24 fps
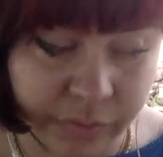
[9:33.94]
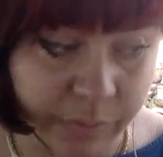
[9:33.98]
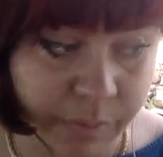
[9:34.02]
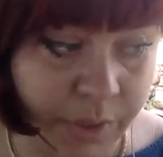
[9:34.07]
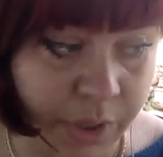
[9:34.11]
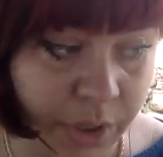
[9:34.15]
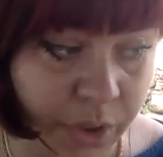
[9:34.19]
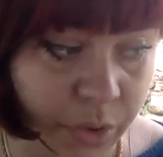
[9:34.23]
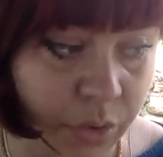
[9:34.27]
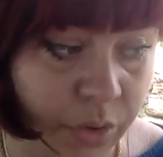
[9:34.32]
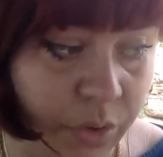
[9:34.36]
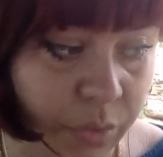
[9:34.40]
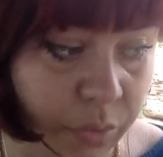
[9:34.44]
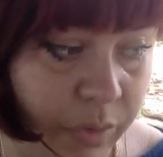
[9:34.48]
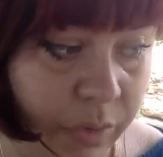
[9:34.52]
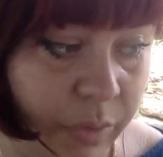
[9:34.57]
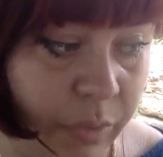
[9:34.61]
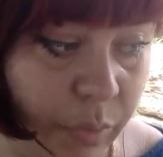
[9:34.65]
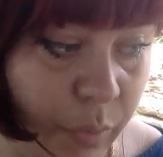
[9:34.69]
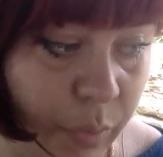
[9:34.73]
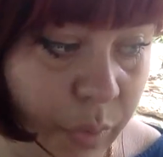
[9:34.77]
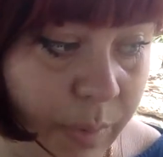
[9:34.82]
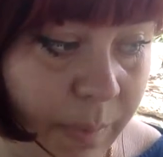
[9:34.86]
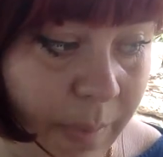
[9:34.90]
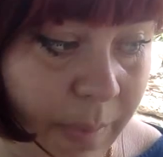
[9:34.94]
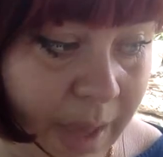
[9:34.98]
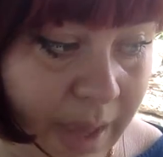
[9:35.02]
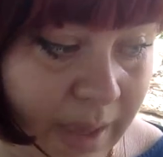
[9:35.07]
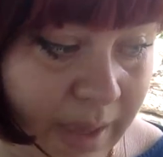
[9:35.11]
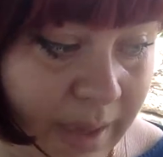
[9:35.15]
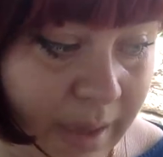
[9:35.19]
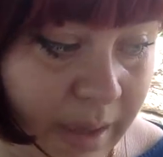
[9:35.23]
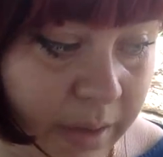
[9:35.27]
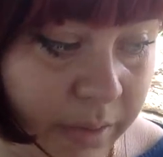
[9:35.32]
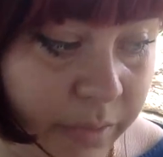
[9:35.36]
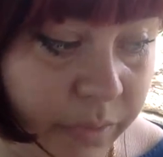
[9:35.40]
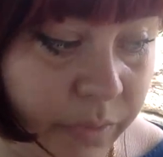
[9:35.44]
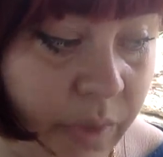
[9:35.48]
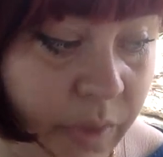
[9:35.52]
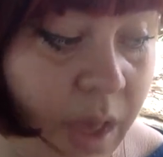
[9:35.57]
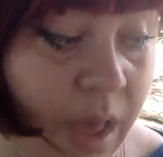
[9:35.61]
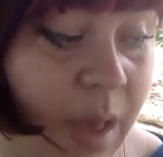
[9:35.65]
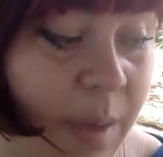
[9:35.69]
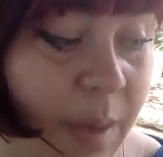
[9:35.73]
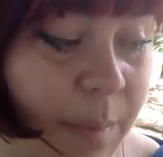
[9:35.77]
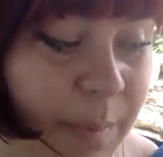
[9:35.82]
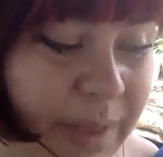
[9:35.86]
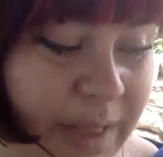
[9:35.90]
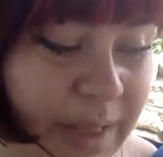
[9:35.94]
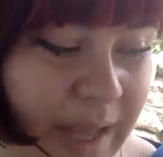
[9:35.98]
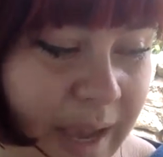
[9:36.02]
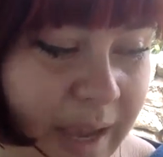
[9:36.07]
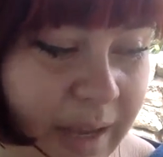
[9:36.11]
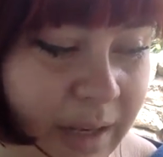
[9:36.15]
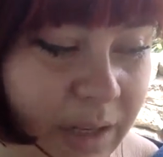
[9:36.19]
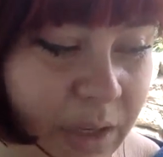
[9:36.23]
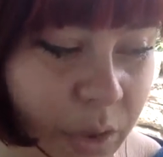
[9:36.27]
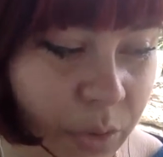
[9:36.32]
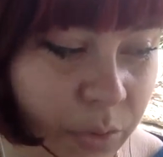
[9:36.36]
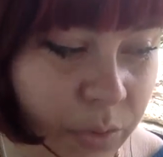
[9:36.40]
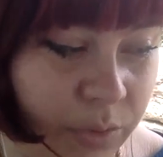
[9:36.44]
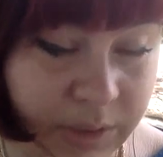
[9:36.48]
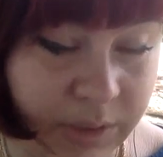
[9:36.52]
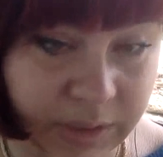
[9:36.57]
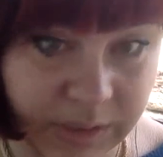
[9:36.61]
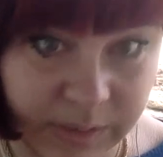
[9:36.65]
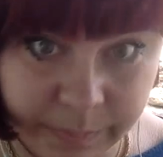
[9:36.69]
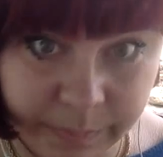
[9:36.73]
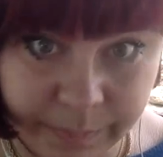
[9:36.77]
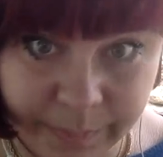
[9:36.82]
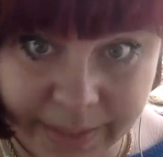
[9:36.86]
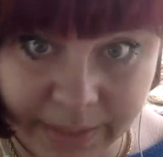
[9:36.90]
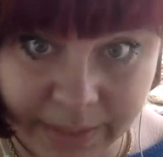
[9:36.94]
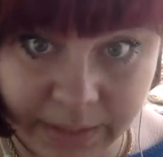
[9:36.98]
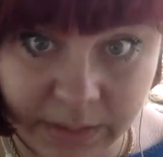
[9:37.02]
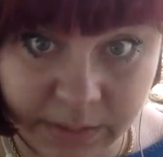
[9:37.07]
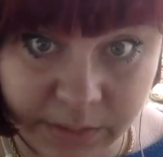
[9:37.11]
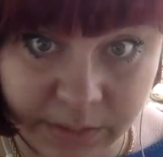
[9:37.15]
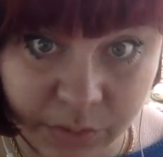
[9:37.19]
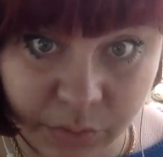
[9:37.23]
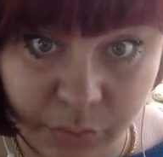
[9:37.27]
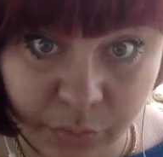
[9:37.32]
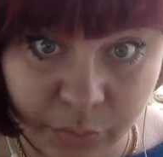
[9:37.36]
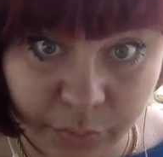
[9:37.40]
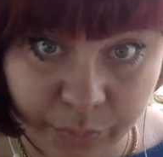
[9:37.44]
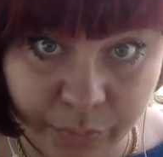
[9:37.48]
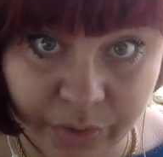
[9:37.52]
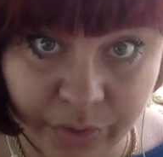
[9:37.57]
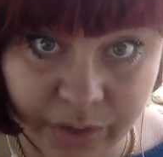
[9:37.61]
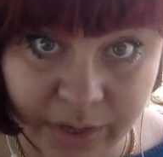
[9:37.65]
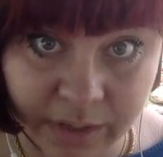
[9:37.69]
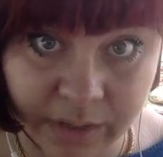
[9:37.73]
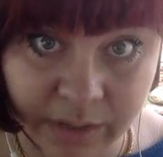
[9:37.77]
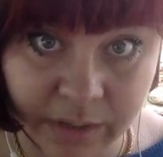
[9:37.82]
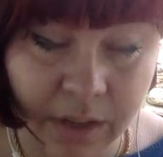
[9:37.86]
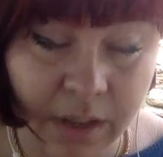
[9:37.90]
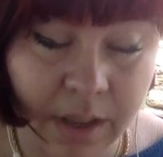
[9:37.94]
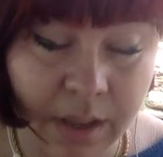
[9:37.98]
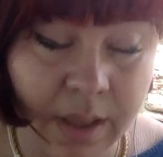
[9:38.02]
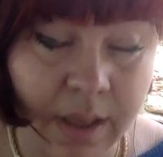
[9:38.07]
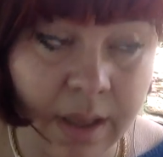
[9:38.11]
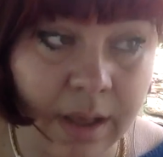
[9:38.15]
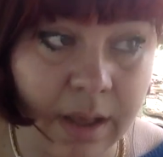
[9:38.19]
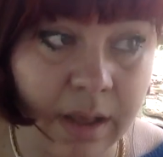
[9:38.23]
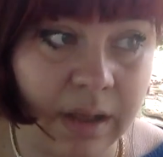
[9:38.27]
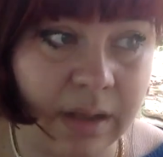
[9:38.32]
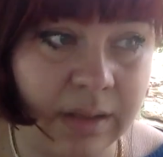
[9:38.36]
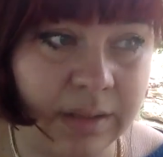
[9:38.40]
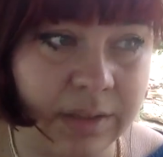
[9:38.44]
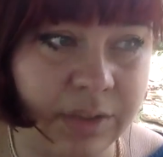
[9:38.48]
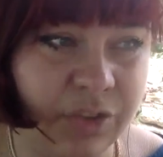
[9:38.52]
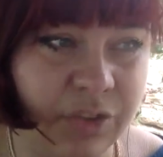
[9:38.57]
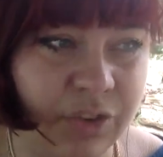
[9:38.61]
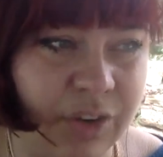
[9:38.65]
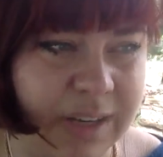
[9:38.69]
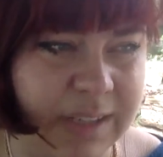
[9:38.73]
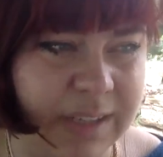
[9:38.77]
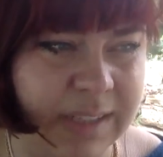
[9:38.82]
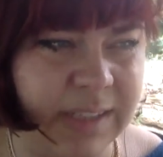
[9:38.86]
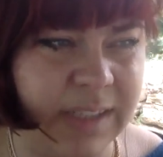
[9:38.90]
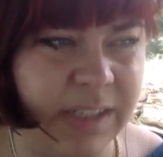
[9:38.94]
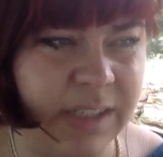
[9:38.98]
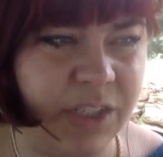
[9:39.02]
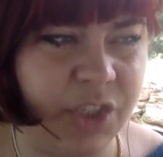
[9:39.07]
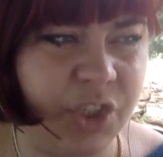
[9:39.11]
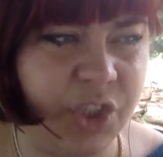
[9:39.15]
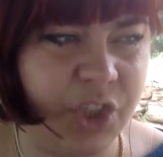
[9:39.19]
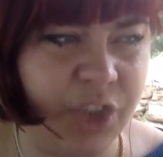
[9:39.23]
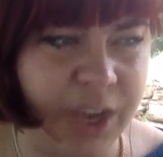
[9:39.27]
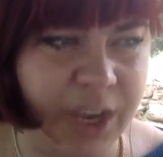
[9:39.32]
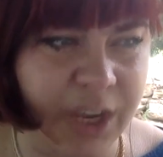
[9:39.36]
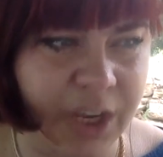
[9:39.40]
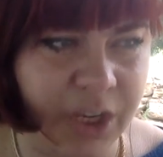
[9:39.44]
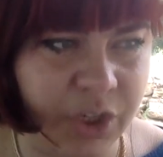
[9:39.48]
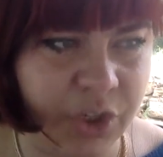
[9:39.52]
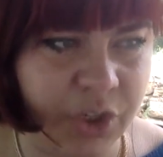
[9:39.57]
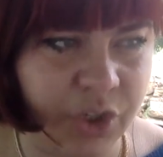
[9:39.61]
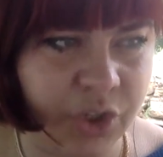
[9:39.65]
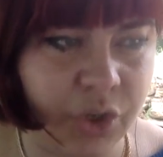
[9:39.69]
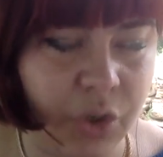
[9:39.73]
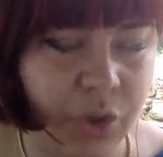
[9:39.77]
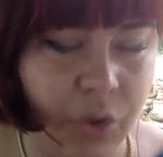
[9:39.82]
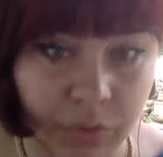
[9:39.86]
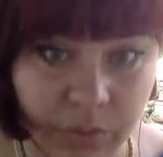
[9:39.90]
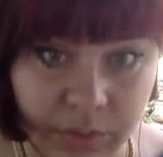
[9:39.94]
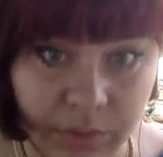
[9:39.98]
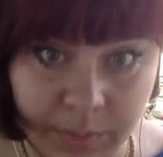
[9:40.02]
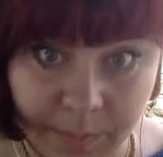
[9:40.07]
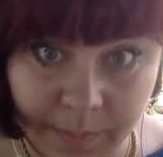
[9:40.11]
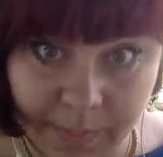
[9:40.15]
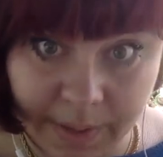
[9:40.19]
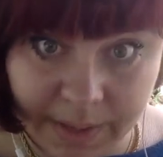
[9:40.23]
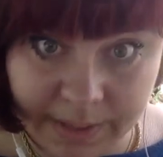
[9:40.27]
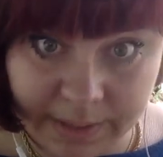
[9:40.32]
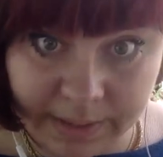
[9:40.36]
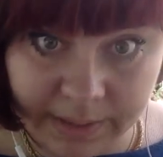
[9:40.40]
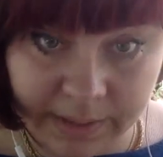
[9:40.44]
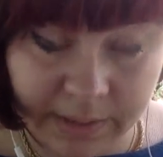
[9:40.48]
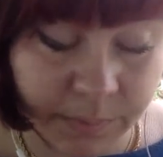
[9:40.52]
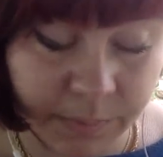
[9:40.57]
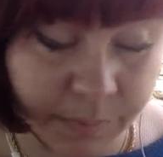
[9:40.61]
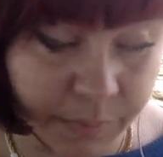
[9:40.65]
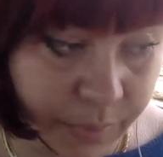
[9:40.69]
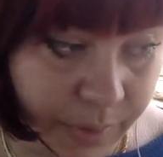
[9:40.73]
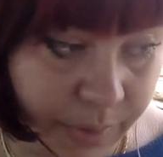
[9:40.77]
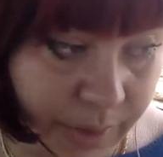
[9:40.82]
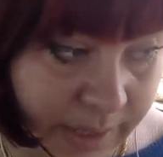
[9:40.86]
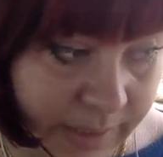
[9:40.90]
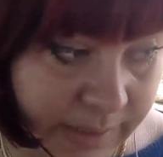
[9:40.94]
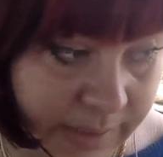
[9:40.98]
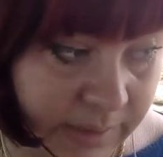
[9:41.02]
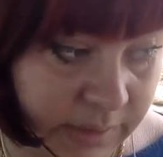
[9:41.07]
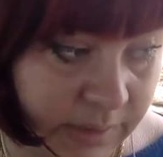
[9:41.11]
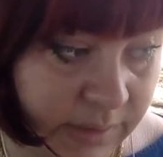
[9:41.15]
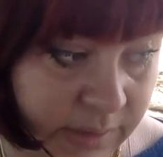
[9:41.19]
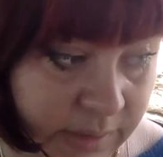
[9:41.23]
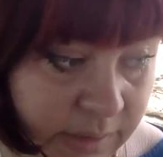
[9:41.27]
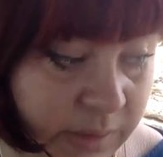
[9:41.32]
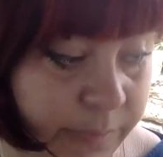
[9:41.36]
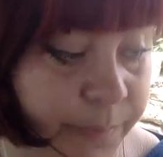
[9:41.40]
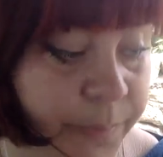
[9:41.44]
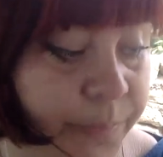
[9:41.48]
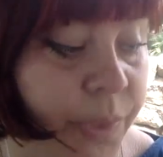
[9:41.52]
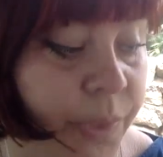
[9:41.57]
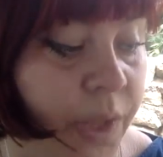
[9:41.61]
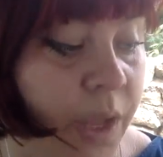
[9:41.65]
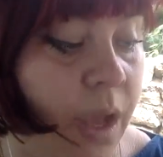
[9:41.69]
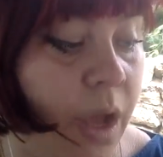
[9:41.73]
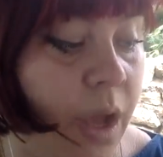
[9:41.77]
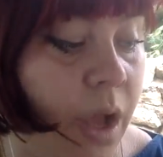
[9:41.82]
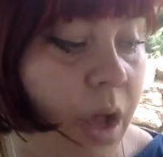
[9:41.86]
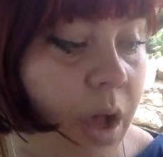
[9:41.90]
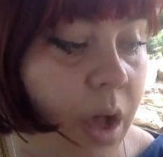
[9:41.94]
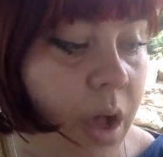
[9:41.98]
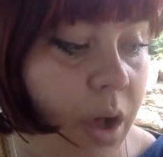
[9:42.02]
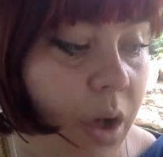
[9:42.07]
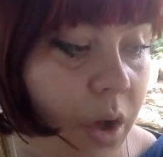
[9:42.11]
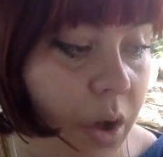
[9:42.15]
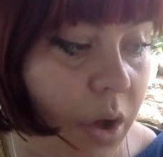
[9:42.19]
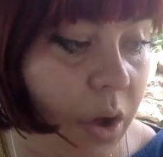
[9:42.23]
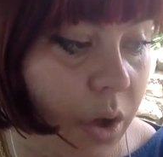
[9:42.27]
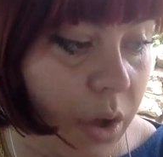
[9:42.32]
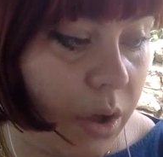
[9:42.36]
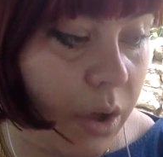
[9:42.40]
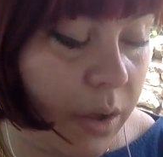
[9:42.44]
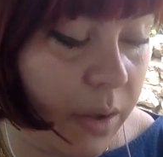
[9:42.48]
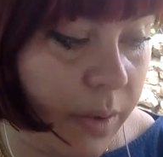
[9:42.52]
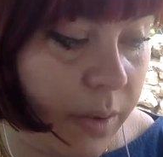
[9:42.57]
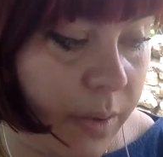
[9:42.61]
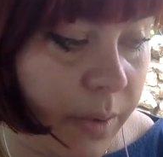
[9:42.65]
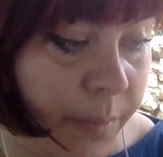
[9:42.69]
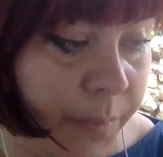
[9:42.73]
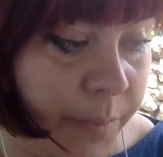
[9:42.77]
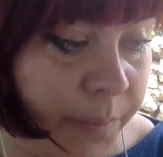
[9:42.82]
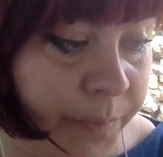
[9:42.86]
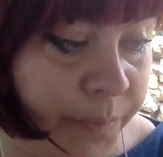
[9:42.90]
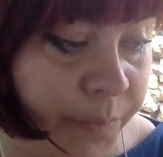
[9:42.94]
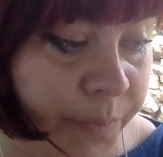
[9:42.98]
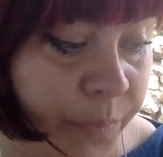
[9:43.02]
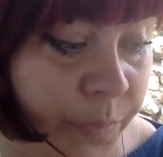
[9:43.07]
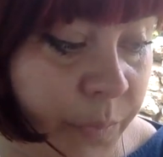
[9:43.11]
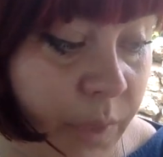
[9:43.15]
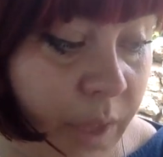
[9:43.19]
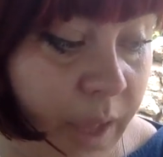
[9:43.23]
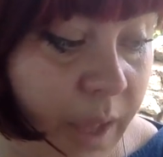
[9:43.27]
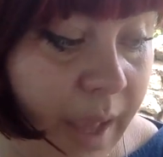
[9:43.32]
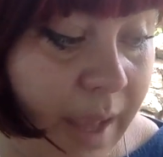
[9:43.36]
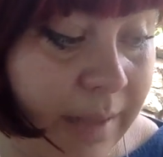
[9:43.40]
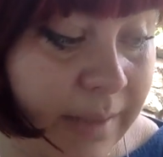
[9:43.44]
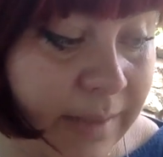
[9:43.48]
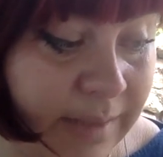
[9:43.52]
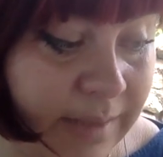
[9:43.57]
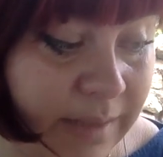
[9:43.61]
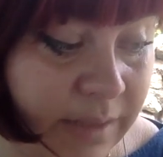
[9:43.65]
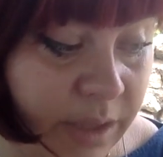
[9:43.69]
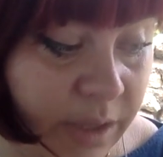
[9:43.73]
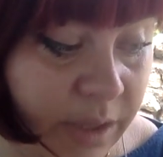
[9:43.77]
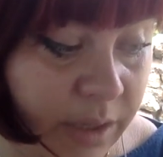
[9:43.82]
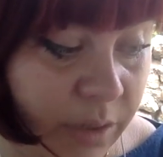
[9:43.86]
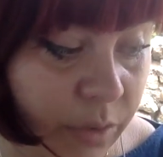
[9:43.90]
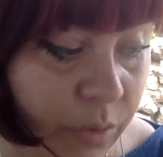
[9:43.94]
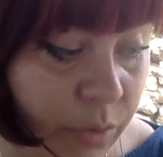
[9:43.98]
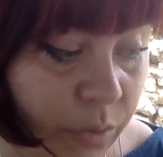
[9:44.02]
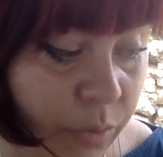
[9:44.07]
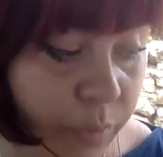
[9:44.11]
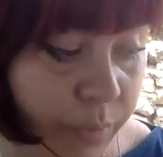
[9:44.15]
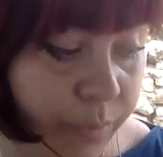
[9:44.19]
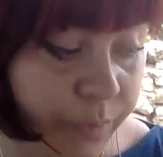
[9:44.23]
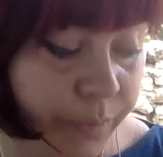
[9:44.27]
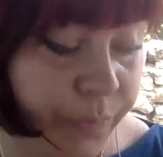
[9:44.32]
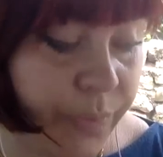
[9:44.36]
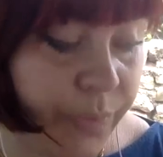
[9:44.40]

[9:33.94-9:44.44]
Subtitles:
of Mercury we may have, but I don't expect this will bring a drastic change on the market prices. And still